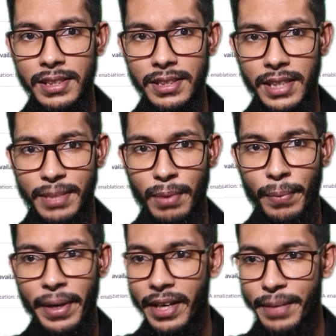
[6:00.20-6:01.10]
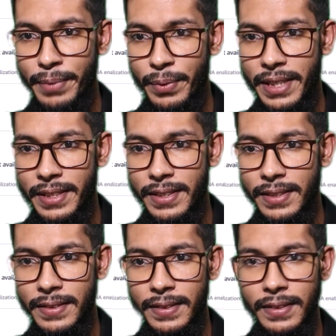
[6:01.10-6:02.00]
Just a moment. Let me wait.
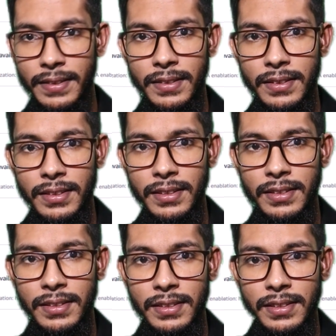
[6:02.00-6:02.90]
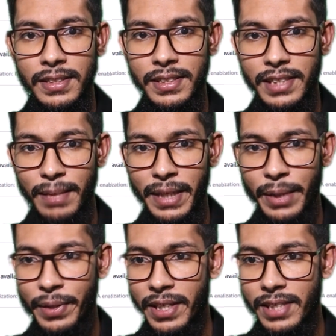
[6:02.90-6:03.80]
Simply
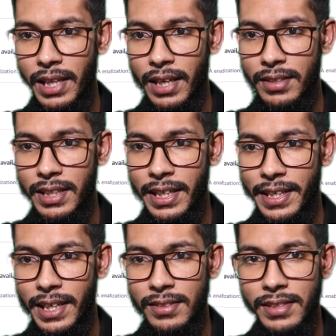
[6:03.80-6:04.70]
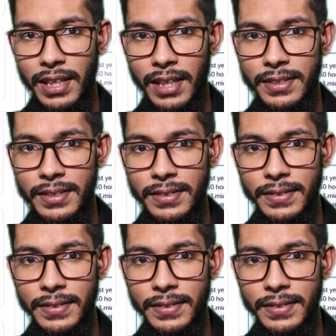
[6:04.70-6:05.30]
you can select. Click here, select.